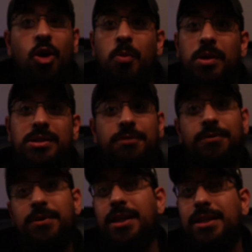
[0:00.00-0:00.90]
whole bunch of
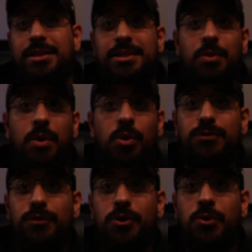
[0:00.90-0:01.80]
different things and see what
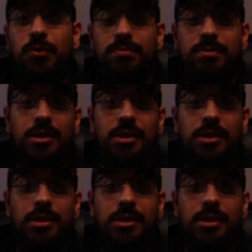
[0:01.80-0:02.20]
works for you.